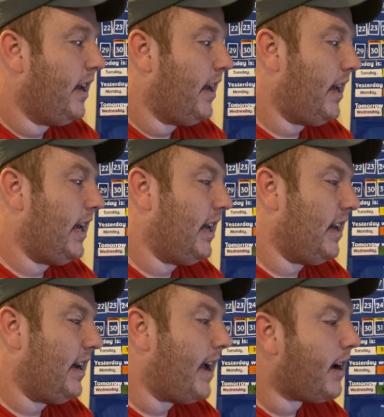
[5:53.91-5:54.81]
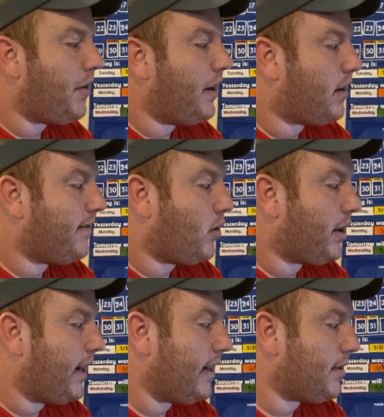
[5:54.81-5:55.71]
And now in our
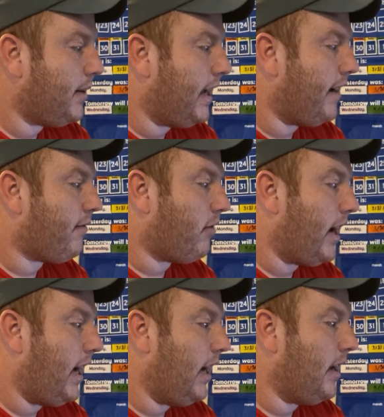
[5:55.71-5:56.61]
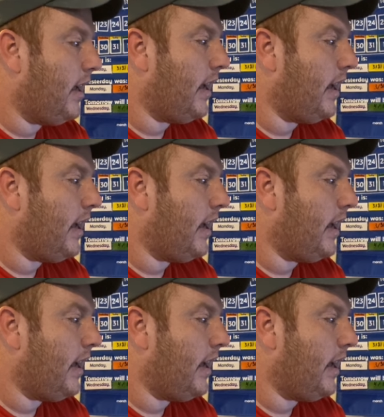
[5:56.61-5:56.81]
forecast, we have rain.